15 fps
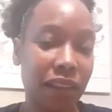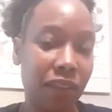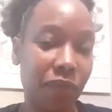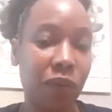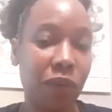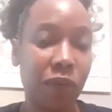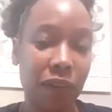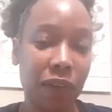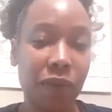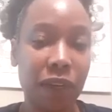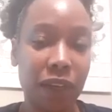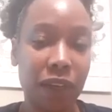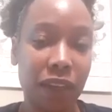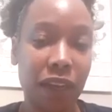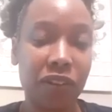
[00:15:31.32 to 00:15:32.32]
when we
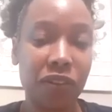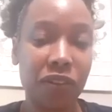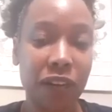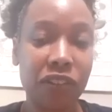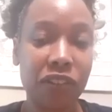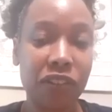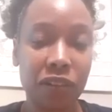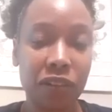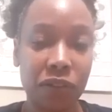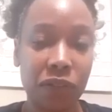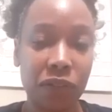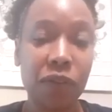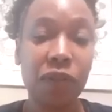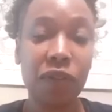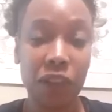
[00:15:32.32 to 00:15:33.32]
went in that direction.
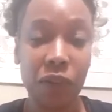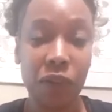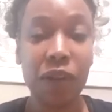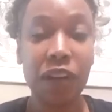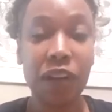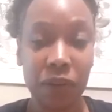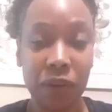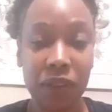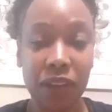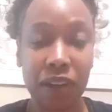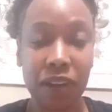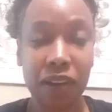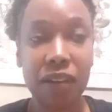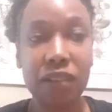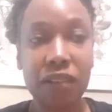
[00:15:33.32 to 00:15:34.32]
Do we really want to go
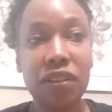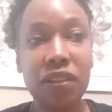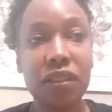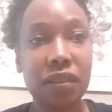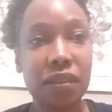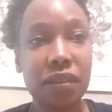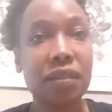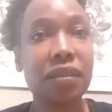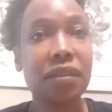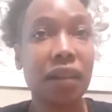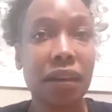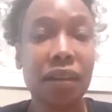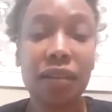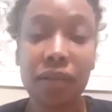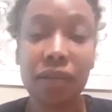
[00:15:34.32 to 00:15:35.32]
there? And Jesus is
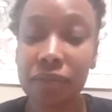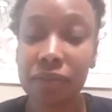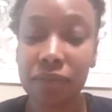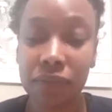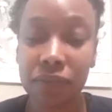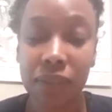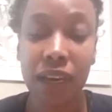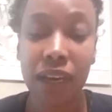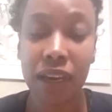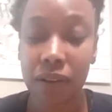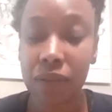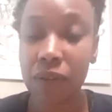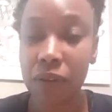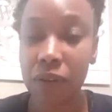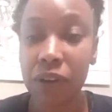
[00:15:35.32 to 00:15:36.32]
like, yeah,
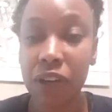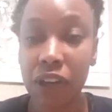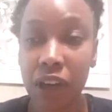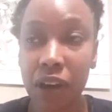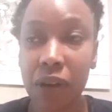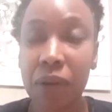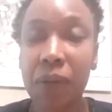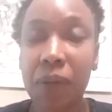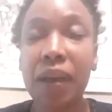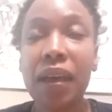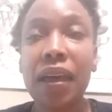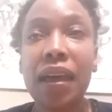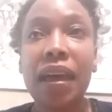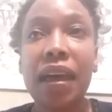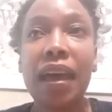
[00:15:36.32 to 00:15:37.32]
we're going to go.
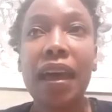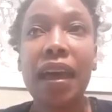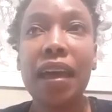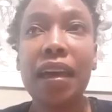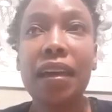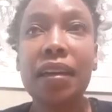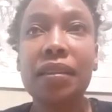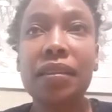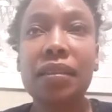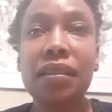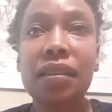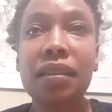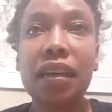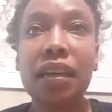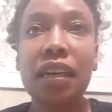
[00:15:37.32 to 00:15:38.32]
And
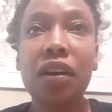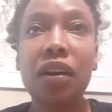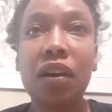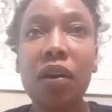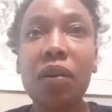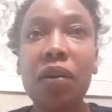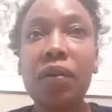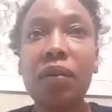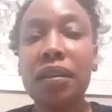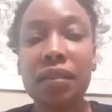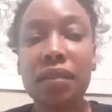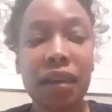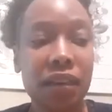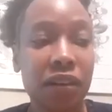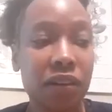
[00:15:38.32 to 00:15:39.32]
in going,
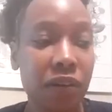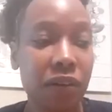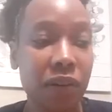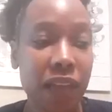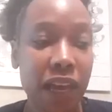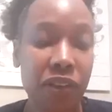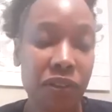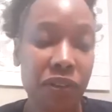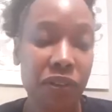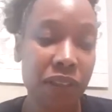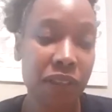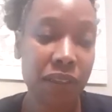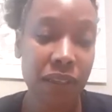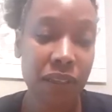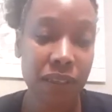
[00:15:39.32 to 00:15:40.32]
he's like, you know,
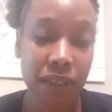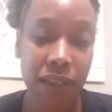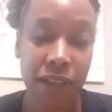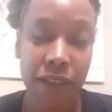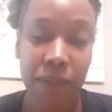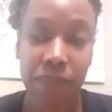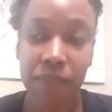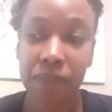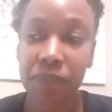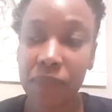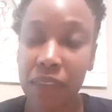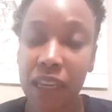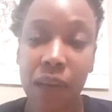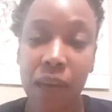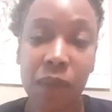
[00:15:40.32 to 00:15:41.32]
Lazarus is asleep
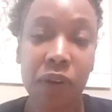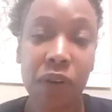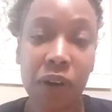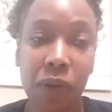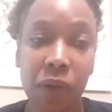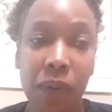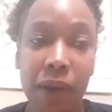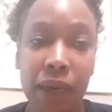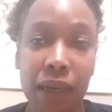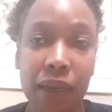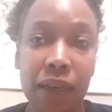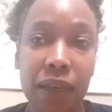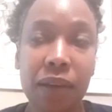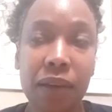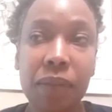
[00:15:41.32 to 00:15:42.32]
and I'm going to awaken
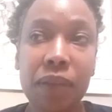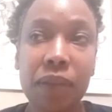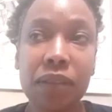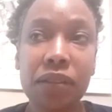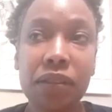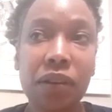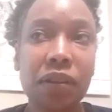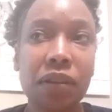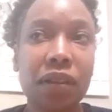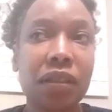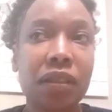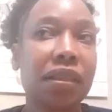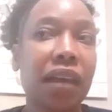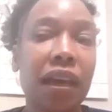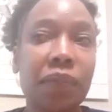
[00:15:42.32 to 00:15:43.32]
him. And so the
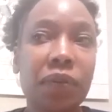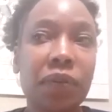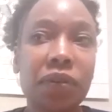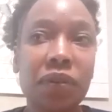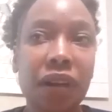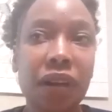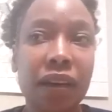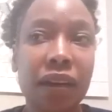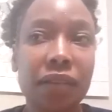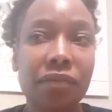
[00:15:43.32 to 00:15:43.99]
disciples are like,